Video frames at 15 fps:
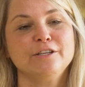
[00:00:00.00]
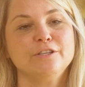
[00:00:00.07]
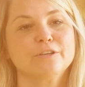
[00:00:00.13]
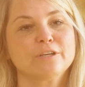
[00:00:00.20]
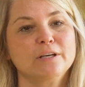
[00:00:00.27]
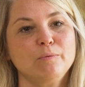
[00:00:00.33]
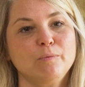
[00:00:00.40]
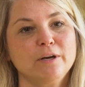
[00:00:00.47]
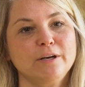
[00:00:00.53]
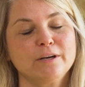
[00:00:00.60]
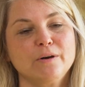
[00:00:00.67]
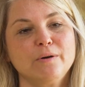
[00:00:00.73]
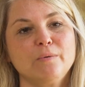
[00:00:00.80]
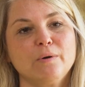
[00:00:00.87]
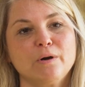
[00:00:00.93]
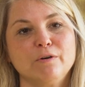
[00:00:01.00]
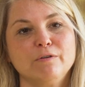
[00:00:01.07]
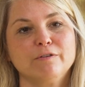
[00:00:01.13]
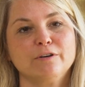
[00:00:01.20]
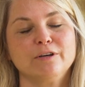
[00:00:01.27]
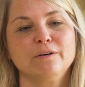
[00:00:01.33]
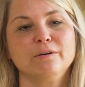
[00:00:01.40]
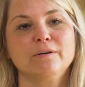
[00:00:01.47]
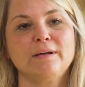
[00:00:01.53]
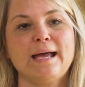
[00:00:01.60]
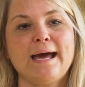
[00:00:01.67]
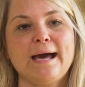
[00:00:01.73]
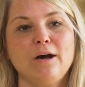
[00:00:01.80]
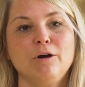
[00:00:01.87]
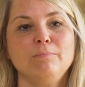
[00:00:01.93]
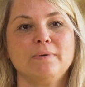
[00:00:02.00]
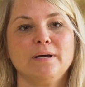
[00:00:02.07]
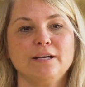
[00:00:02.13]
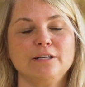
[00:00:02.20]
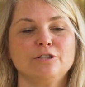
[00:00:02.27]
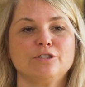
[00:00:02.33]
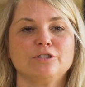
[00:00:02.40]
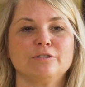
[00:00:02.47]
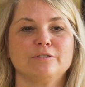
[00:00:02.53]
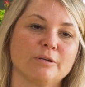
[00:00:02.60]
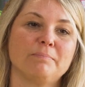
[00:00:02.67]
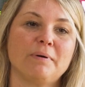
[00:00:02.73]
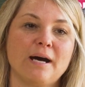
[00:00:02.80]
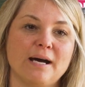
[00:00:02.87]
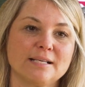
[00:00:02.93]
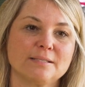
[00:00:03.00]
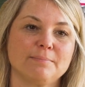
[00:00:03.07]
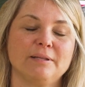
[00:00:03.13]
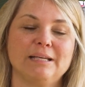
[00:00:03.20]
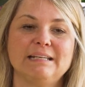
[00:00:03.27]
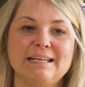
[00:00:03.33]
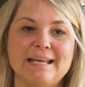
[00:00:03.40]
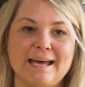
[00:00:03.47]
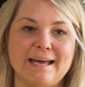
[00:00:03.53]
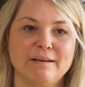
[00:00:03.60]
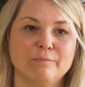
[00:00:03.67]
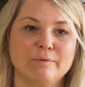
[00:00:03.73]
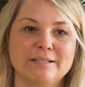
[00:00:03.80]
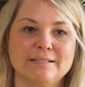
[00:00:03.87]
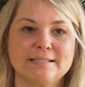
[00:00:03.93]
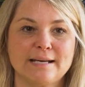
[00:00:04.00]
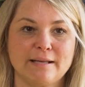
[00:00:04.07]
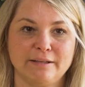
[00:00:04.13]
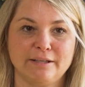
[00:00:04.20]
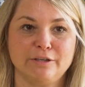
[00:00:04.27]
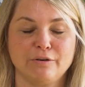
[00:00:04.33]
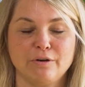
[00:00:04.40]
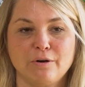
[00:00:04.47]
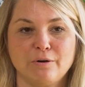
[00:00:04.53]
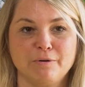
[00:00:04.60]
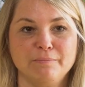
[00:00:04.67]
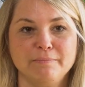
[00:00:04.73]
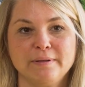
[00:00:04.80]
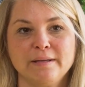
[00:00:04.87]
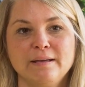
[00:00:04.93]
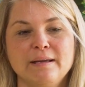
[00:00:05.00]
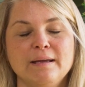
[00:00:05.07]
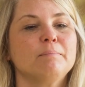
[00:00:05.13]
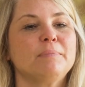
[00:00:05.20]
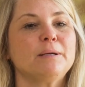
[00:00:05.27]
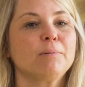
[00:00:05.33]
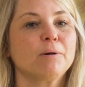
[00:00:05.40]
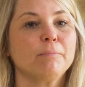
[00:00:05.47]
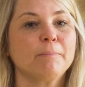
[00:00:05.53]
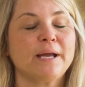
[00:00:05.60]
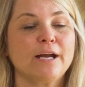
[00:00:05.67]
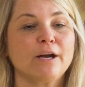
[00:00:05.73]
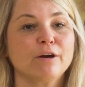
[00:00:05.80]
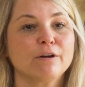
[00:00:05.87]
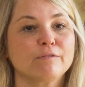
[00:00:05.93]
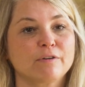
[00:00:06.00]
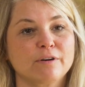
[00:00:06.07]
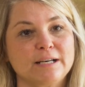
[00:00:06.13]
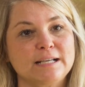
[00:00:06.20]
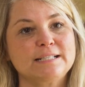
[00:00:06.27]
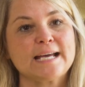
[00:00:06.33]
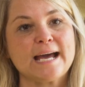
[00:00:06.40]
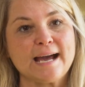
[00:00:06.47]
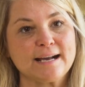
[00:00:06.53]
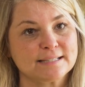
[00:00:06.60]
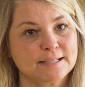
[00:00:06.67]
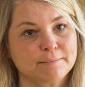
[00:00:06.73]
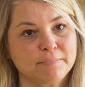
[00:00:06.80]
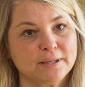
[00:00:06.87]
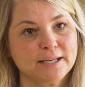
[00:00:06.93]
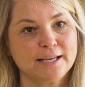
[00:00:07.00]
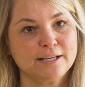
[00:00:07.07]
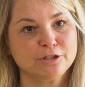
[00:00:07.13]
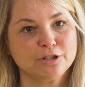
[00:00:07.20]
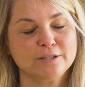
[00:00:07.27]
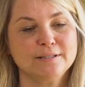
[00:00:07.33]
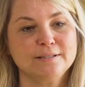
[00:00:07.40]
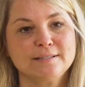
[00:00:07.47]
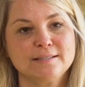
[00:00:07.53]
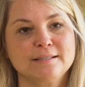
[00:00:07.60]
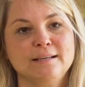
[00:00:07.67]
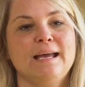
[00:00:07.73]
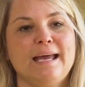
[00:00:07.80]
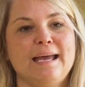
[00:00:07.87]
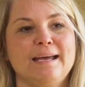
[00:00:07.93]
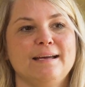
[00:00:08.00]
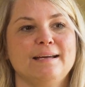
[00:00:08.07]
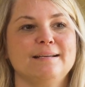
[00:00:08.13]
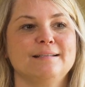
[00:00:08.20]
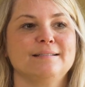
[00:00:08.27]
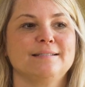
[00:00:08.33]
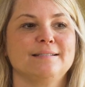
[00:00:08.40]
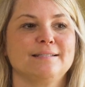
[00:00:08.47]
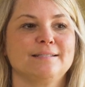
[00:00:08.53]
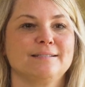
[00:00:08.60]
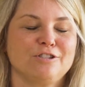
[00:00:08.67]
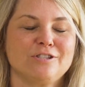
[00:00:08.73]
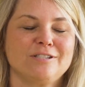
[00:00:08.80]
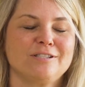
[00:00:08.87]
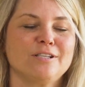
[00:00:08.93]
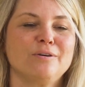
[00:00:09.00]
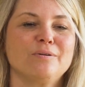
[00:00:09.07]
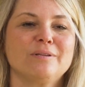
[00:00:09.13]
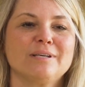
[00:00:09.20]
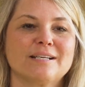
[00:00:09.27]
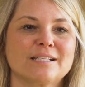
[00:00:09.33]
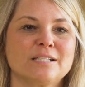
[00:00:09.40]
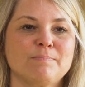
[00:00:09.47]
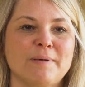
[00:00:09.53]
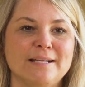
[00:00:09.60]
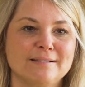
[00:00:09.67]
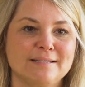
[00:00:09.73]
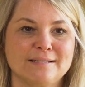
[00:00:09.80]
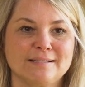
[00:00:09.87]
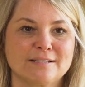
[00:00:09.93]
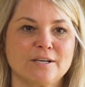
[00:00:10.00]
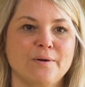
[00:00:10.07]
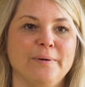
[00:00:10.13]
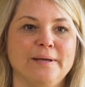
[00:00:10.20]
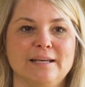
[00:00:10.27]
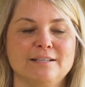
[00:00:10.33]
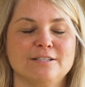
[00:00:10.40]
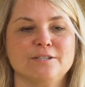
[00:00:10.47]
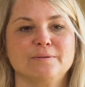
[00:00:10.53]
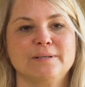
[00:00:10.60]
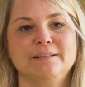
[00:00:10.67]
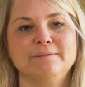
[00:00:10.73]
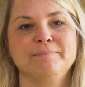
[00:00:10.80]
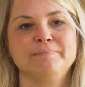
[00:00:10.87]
You're going to want to go over how much you could possibly net when selling your home. Be prepared for any tax implications and just know the expenses going into it.